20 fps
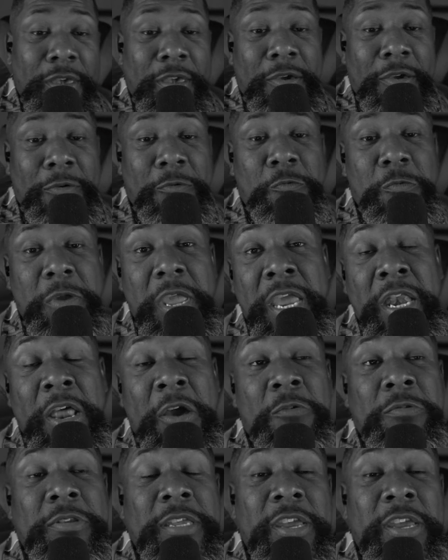We
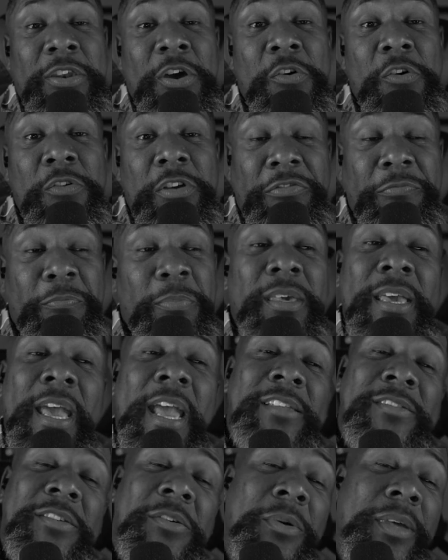don't need no
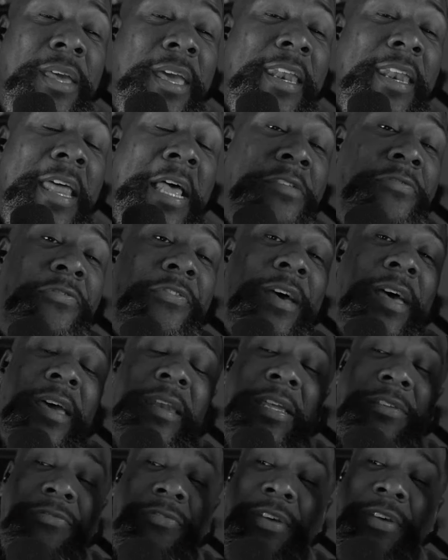FBAs. Okay, that's fine.
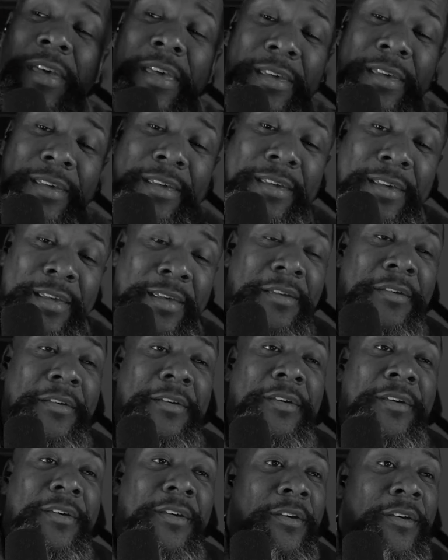That's fine.
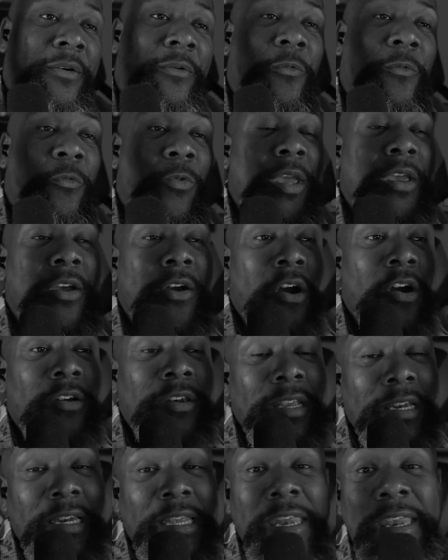We are
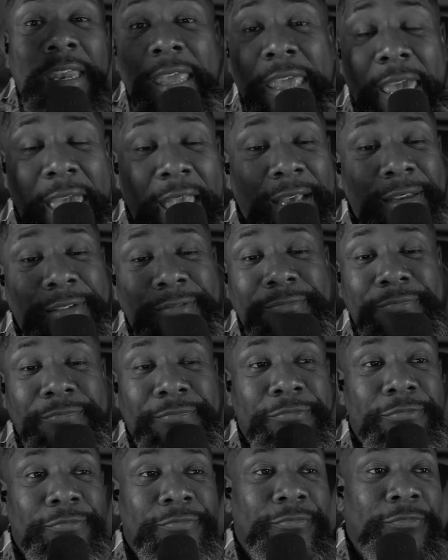delineating.
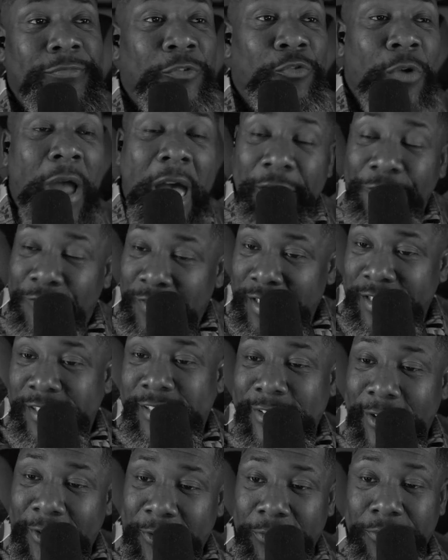Rightfully
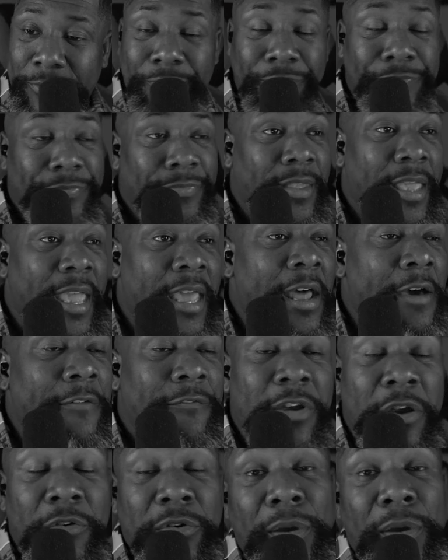so. And I'm very